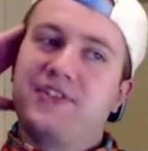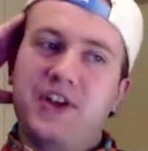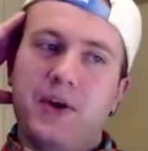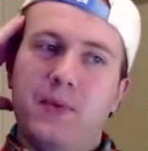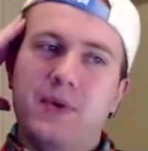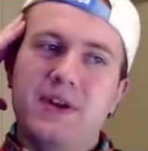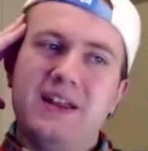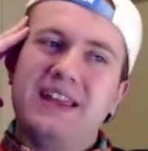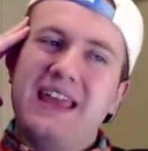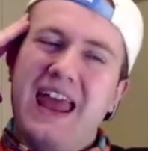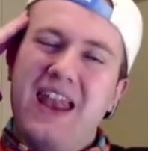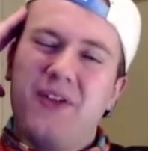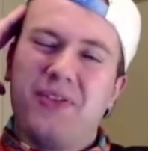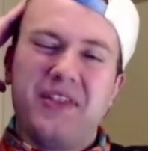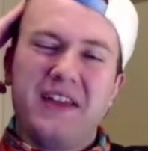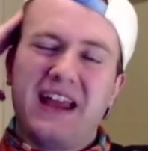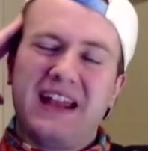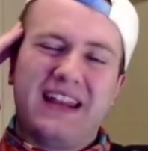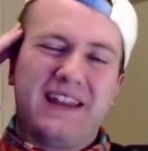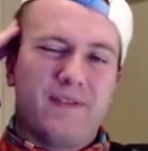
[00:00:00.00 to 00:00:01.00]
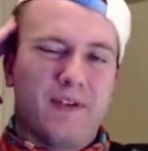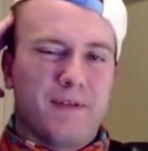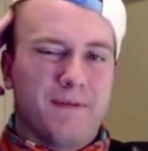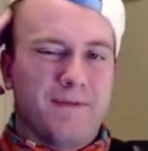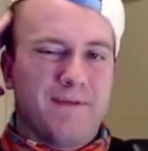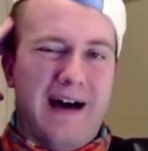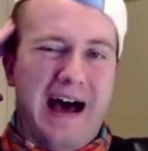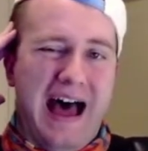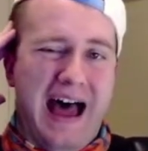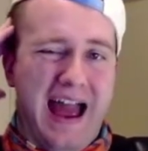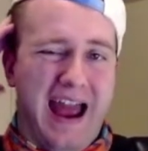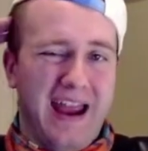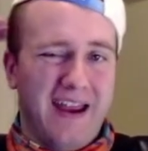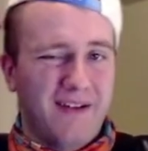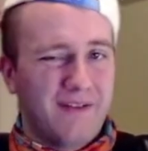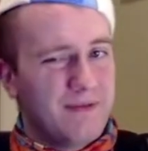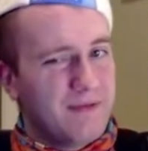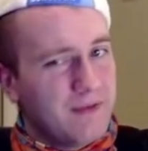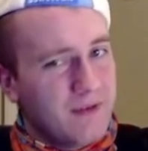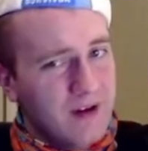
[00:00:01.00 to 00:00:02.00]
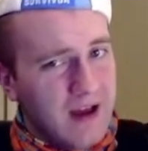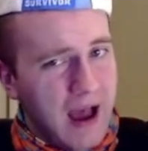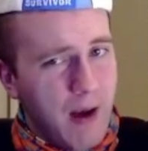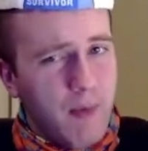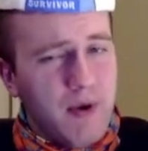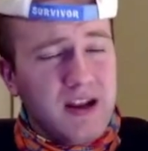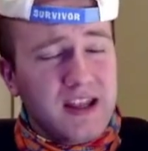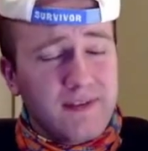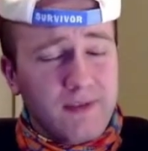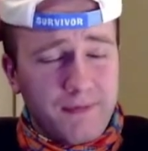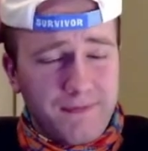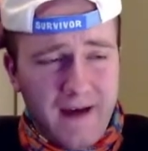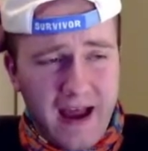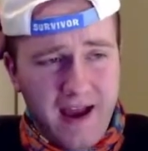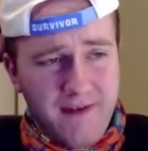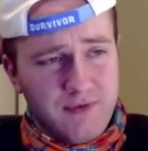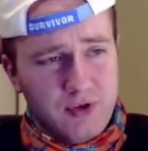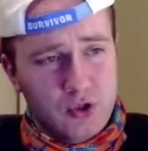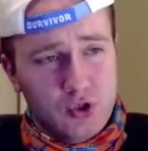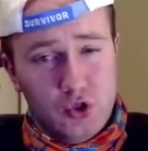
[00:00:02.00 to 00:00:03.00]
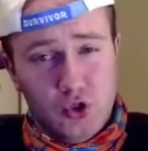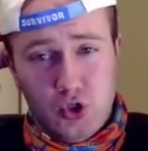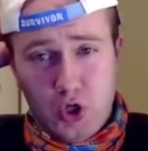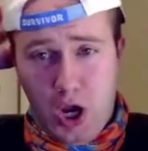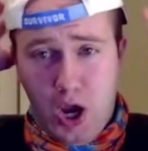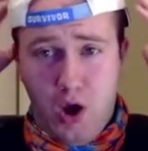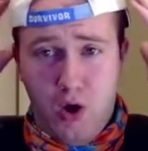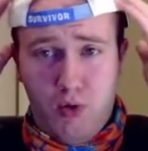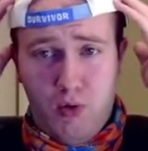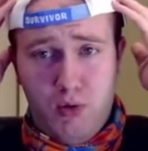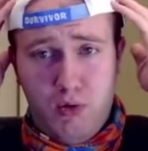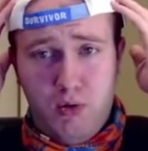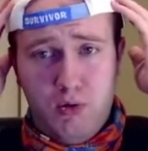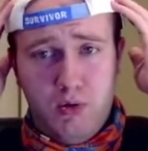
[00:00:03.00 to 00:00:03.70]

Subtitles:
I don't think I'd give a 5. I want to give a 5 to Joe.